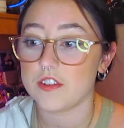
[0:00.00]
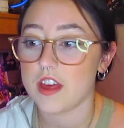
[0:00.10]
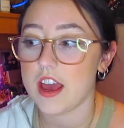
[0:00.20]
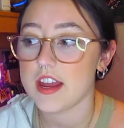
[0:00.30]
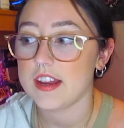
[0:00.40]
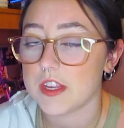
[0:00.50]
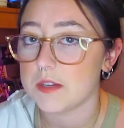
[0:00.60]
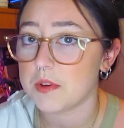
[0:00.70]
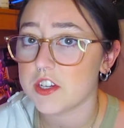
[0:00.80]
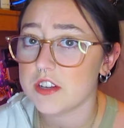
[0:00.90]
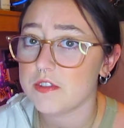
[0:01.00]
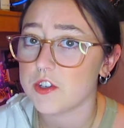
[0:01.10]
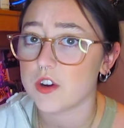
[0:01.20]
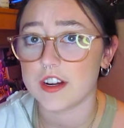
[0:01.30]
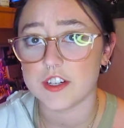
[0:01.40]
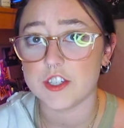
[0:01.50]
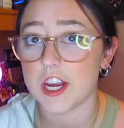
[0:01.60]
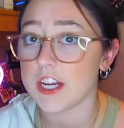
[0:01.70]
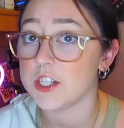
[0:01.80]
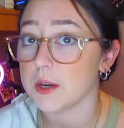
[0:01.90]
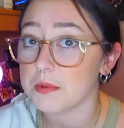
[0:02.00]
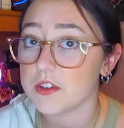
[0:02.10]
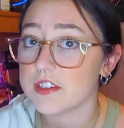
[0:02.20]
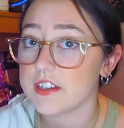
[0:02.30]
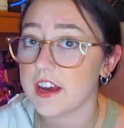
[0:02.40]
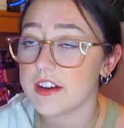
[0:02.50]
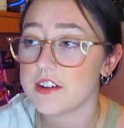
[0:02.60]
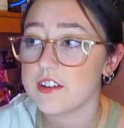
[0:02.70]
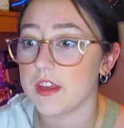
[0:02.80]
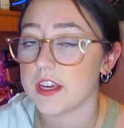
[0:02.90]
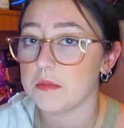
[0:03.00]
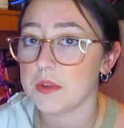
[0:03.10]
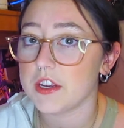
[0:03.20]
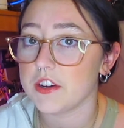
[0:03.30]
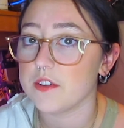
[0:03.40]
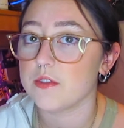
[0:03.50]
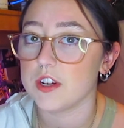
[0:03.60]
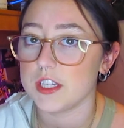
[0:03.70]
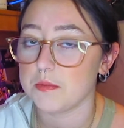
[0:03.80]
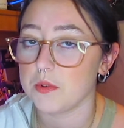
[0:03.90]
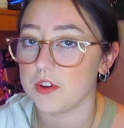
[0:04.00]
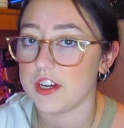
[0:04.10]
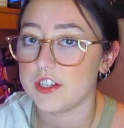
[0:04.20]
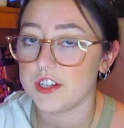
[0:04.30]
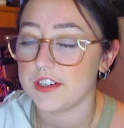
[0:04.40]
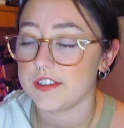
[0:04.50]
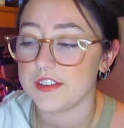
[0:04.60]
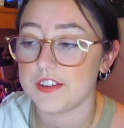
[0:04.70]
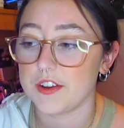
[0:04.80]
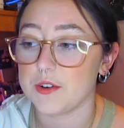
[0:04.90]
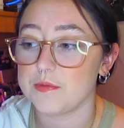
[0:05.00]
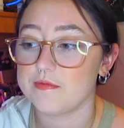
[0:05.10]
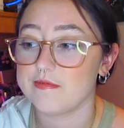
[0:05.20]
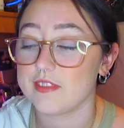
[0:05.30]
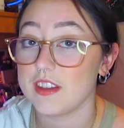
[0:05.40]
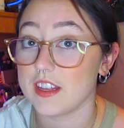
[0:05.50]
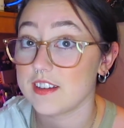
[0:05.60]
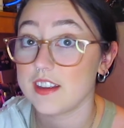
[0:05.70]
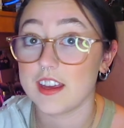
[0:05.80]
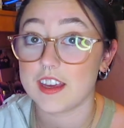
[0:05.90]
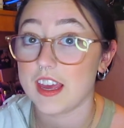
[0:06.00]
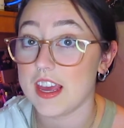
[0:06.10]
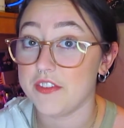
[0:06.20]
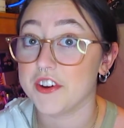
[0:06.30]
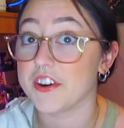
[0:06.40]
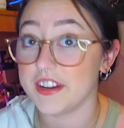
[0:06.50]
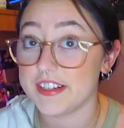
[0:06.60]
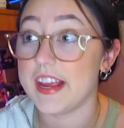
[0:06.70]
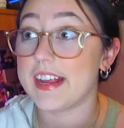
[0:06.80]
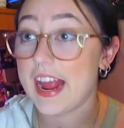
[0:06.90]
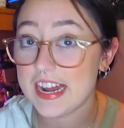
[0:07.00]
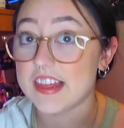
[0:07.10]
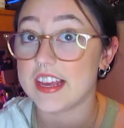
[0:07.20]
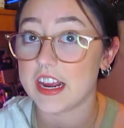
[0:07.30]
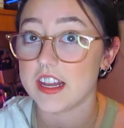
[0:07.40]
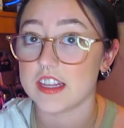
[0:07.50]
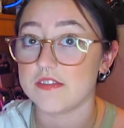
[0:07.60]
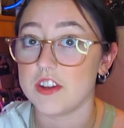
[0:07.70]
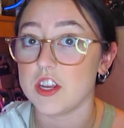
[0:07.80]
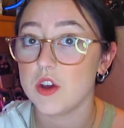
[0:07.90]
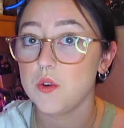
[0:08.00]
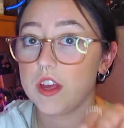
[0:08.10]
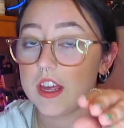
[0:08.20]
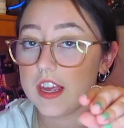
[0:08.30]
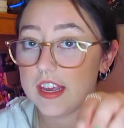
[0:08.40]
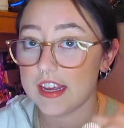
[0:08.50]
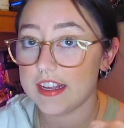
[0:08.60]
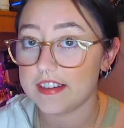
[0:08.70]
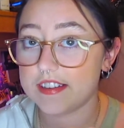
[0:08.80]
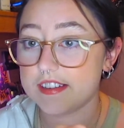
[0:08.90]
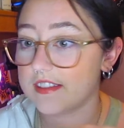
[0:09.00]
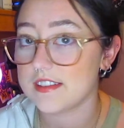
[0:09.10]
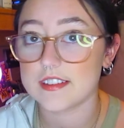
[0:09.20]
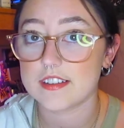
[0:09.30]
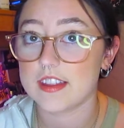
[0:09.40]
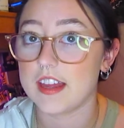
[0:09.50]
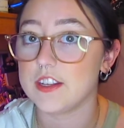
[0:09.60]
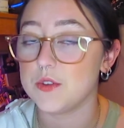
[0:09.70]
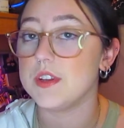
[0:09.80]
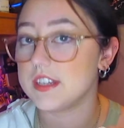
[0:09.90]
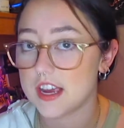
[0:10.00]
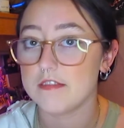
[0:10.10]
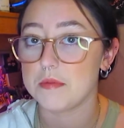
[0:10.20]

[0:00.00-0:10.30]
that, especially if you're trying to change up your style. It can be good for inspiration. So that's like, if you're going to take anything out of this video, it's that you need to have